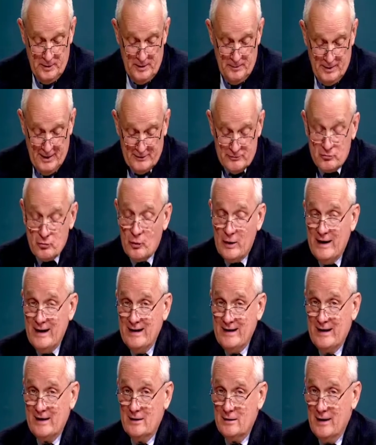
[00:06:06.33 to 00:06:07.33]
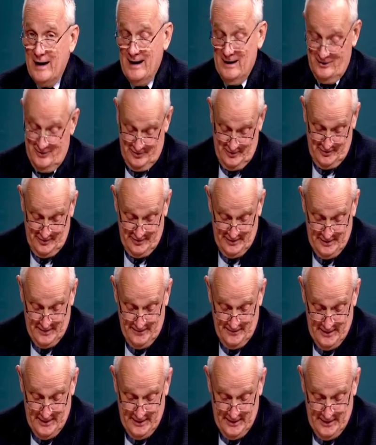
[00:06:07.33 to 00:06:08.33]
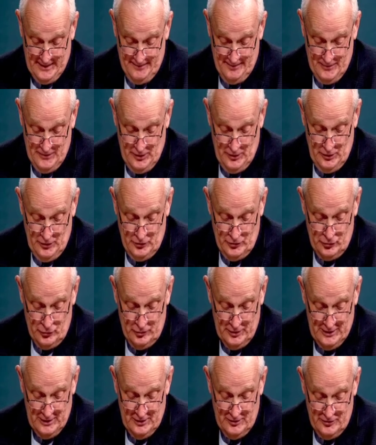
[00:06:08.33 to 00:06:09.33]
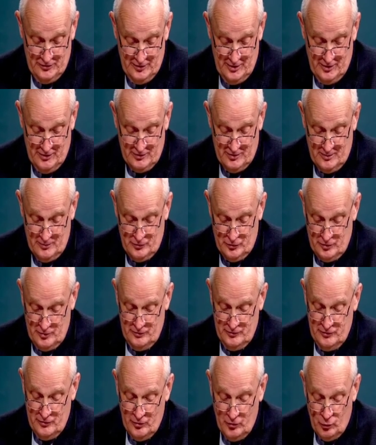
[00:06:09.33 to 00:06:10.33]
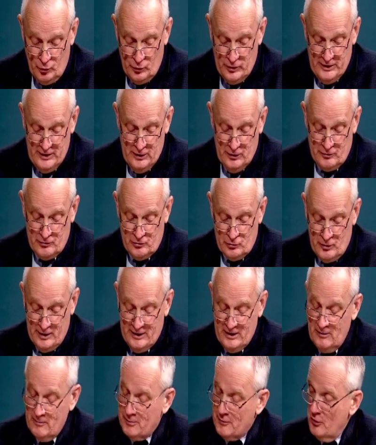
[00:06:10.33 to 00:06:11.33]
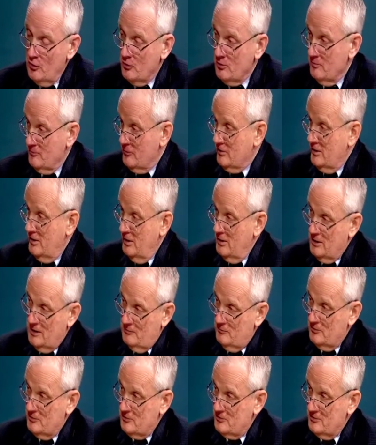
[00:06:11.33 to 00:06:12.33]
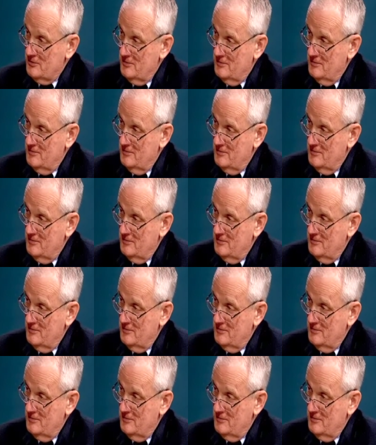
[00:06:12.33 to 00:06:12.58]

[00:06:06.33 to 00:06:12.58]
bit about training and licensing. Julie, is there some sort of degree or training program for caregivers?